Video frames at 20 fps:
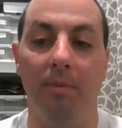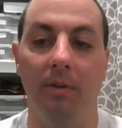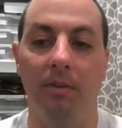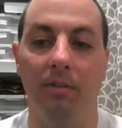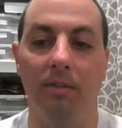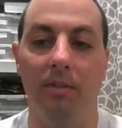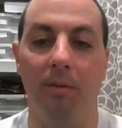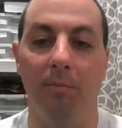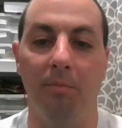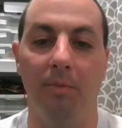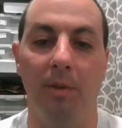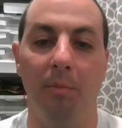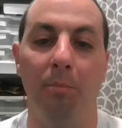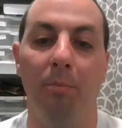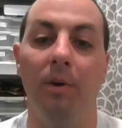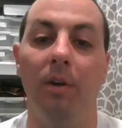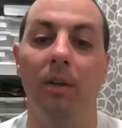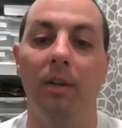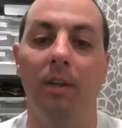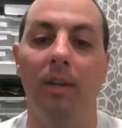Simply
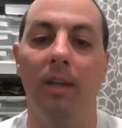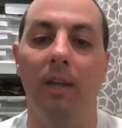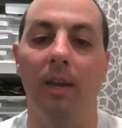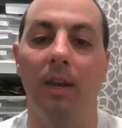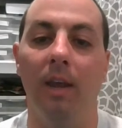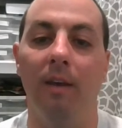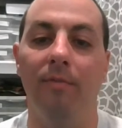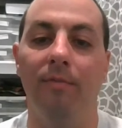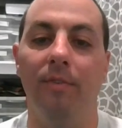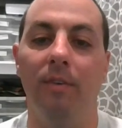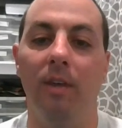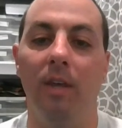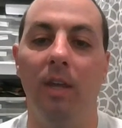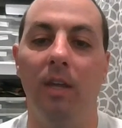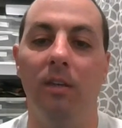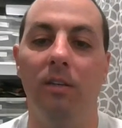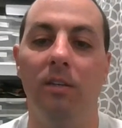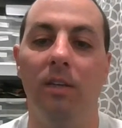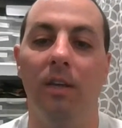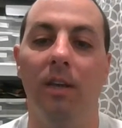put enough
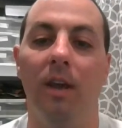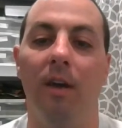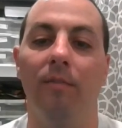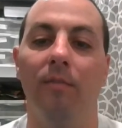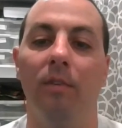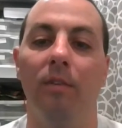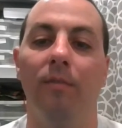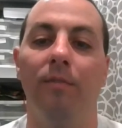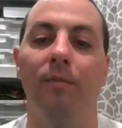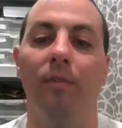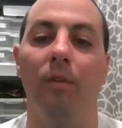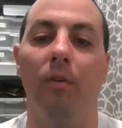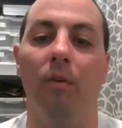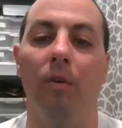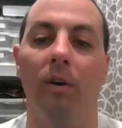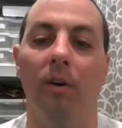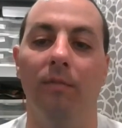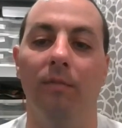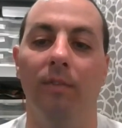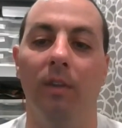in to cover the
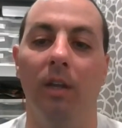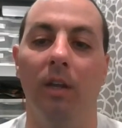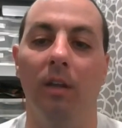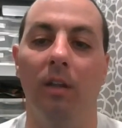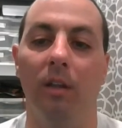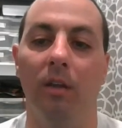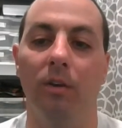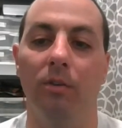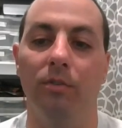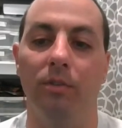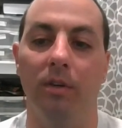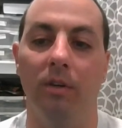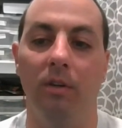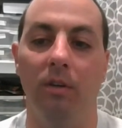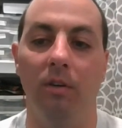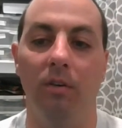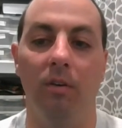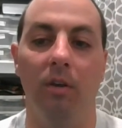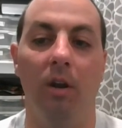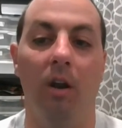floor of the enclosure.
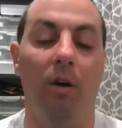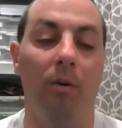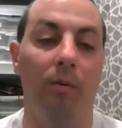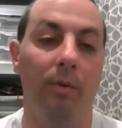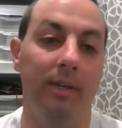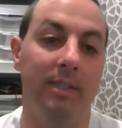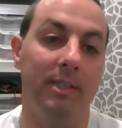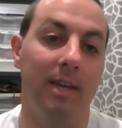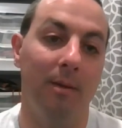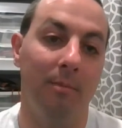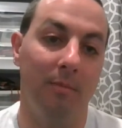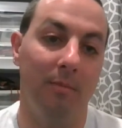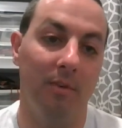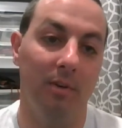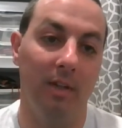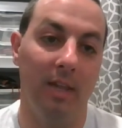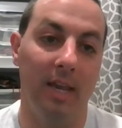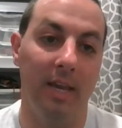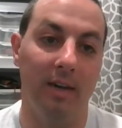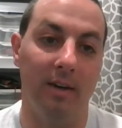You can always add more
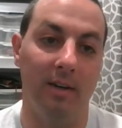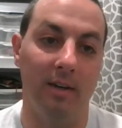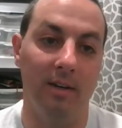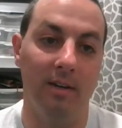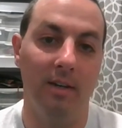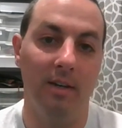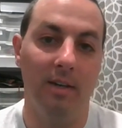later.